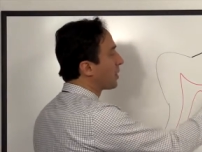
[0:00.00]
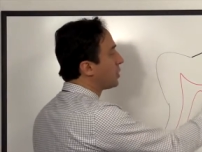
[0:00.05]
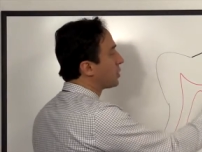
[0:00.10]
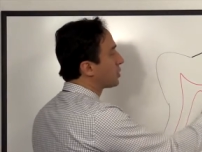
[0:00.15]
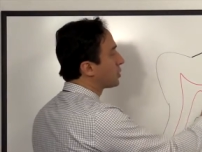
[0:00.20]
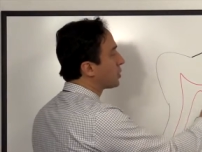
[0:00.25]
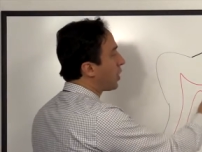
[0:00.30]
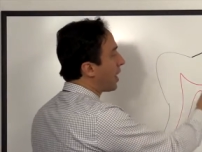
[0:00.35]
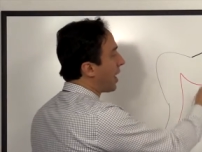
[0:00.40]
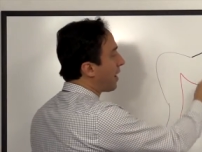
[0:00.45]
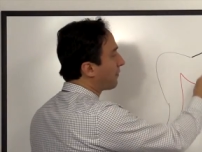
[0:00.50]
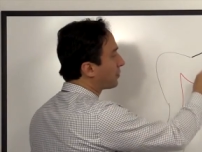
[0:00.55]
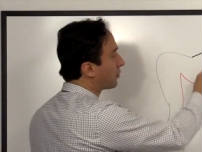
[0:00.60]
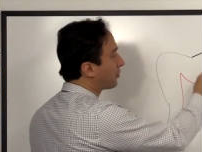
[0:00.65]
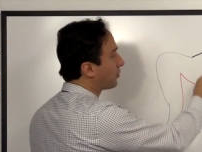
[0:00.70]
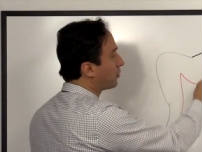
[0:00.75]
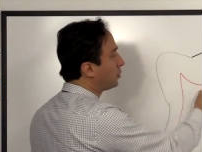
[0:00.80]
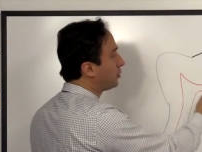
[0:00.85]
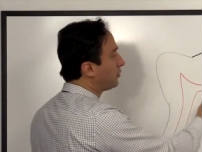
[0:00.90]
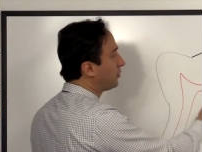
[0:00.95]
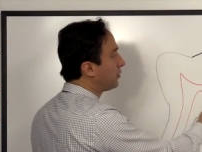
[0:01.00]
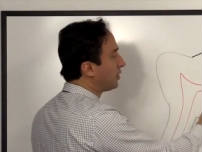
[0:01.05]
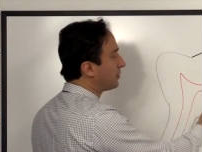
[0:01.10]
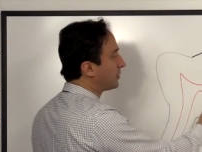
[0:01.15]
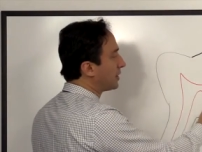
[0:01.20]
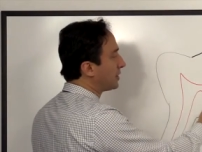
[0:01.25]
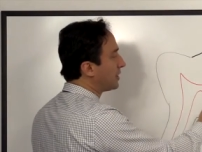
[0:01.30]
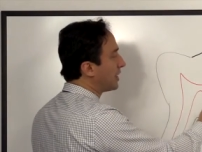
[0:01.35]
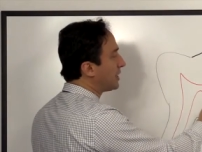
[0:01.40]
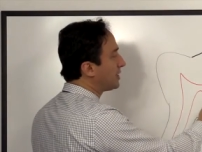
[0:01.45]
So after removal of
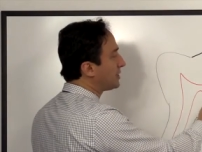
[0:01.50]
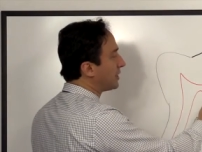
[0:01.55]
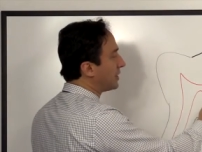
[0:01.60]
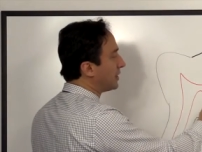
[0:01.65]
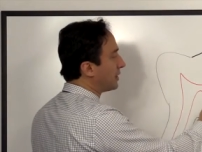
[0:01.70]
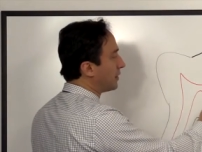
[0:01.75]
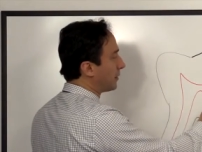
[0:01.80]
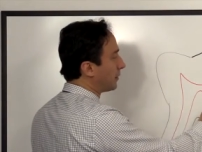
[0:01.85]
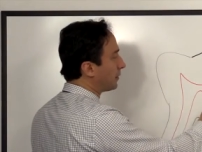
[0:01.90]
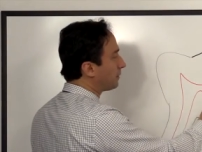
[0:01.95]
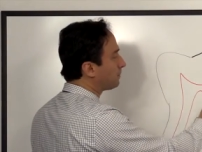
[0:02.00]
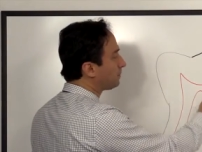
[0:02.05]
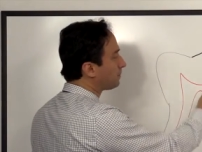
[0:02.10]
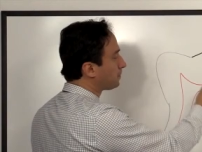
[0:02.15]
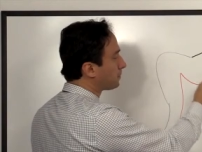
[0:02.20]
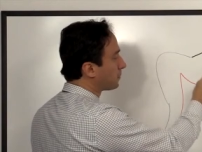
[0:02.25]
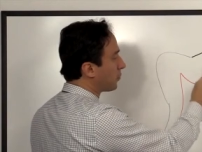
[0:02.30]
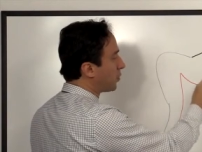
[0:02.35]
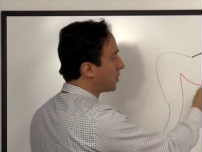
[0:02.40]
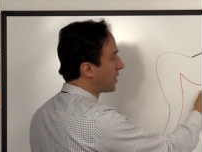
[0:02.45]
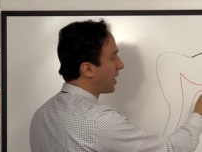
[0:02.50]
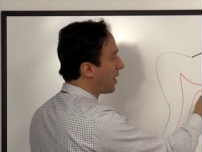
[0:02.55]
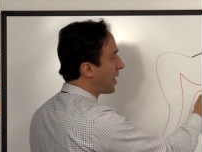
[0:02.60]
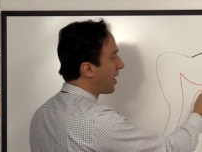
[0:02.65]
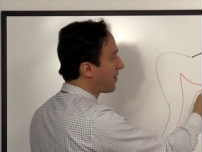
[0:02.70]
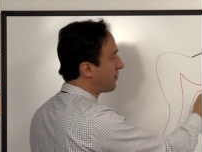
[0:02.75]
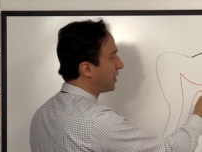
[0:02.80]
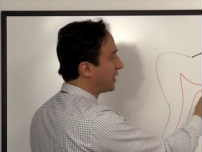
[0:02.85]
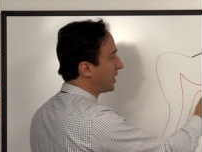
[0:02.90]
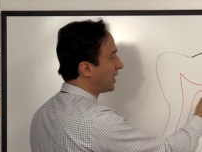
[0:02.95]
the dentin here, without
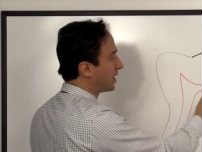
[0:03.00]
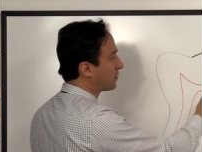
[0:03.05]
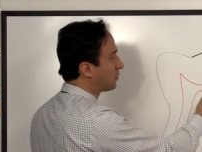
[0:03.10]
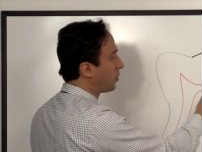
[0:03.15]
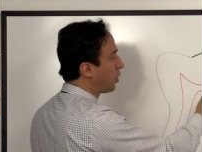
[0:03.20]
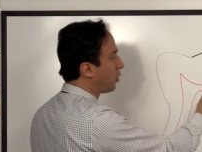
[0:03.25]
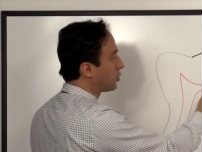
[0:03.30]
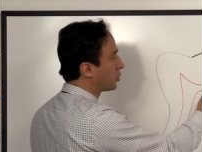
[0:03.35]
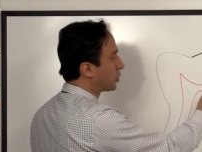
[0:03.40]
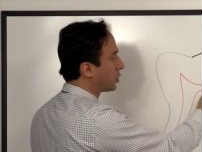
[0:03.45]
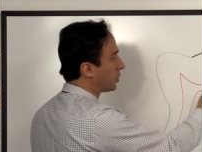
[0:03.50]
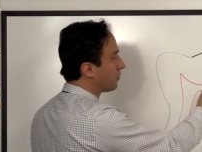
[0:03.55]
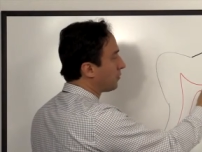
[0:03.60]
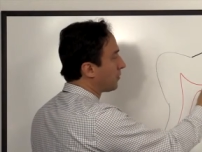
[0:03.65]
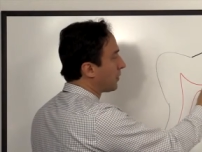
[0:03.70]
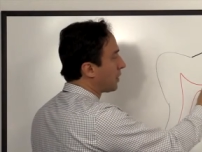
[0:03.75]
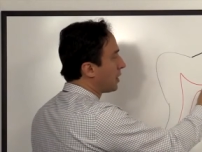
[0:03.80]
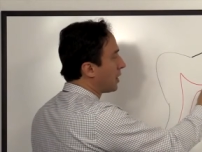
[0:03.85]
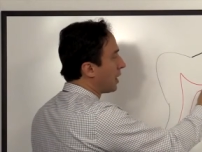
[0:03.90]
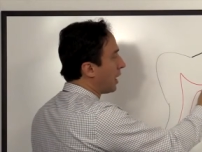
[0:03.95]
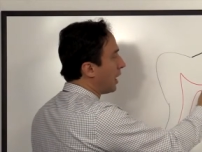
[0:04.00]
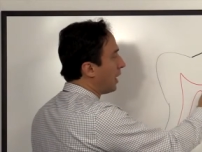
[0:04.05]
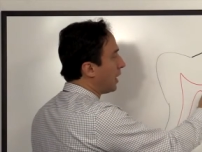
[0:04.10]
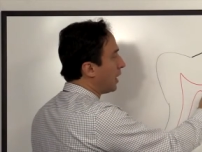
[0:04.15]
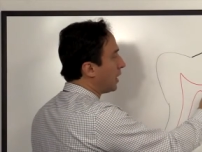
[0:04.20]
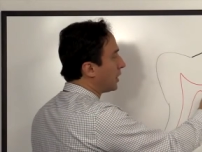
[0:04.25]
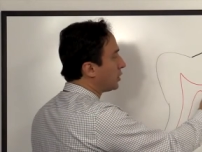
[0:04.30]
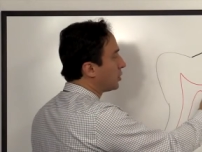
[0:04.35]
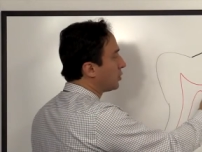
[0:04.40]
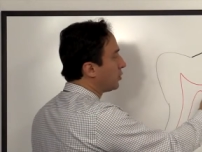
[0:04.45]
having an exposure,
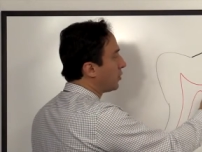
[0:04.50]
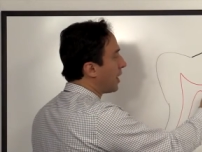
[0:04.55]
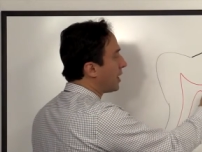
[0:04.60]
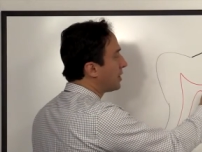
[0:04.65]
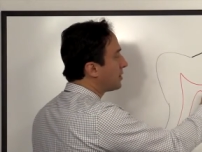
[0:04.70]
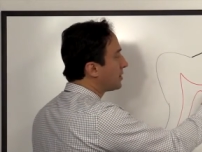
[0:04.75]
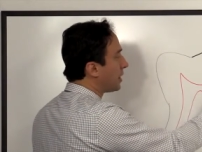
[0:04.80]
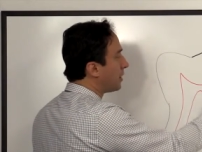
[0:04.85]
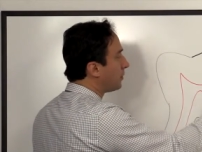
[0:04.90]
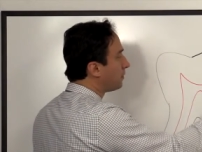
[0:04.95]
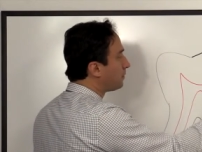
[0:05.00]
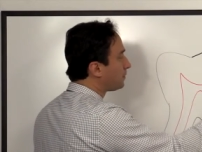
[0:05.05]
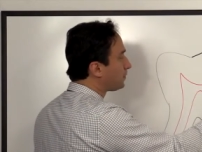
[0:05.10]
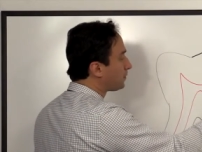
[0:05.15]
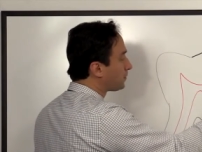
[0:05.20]
uh, you end up